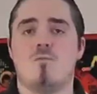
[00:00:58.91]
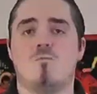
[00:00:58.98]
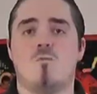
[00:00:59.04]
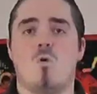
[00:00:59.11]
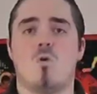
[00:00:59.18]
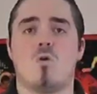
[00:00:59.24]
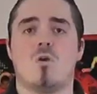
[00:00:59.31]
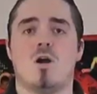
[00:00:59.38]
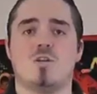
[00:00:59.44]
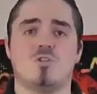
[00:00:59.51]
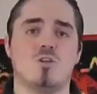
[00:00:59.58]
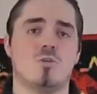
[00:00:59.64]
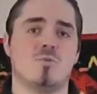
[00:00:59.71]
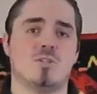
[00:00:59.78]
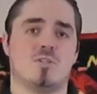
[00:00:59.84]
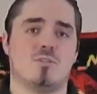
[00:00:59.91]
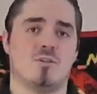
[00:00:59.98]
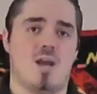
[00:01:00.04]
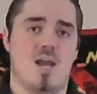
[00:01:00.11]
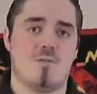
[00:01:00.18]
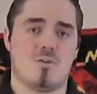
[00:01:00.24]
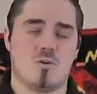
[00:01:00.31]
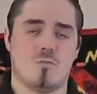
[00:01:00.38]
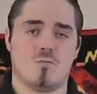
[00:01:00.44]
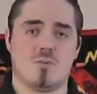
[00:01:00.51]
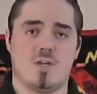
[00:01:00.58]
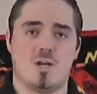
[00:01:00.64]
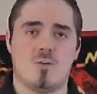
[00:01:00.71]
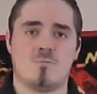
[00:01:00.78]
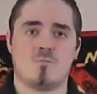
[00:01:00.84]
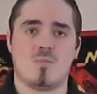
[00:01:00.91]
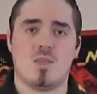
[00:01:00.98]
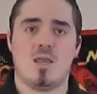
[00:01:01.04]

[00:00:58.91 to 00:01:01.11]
for a tournament that they're having over there.